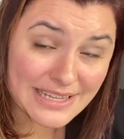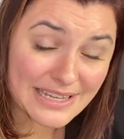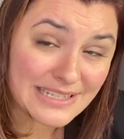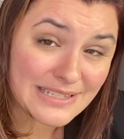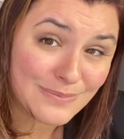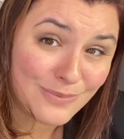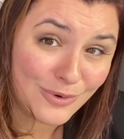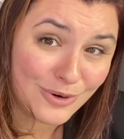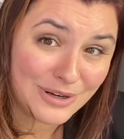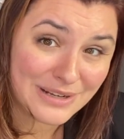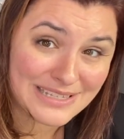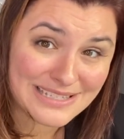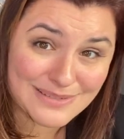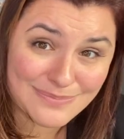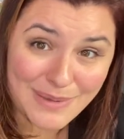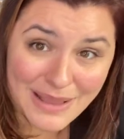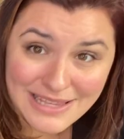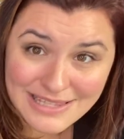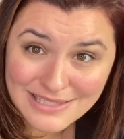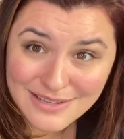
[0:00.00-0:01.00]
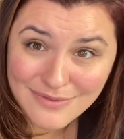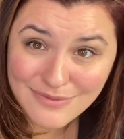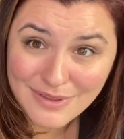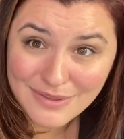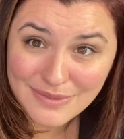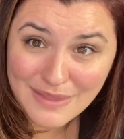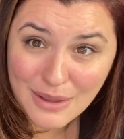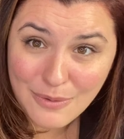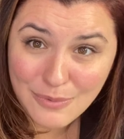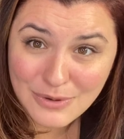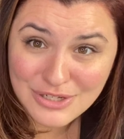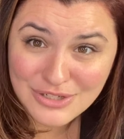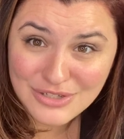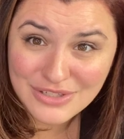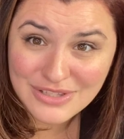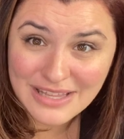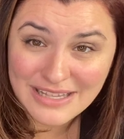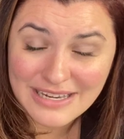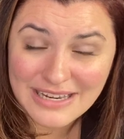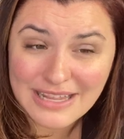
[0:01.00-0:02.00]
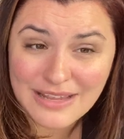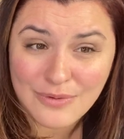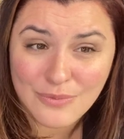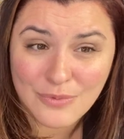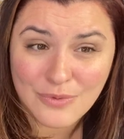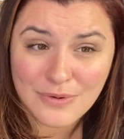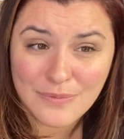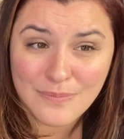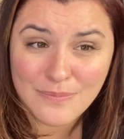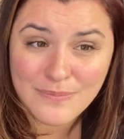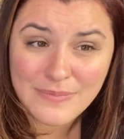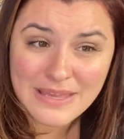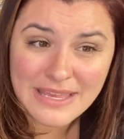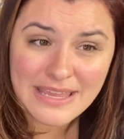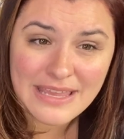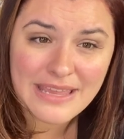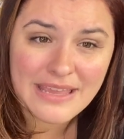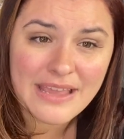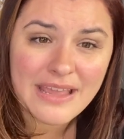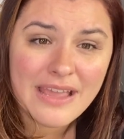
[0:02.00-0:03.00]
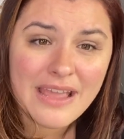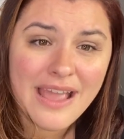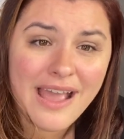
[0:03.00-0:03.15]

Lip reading: It's more expensive than they wish that it would be.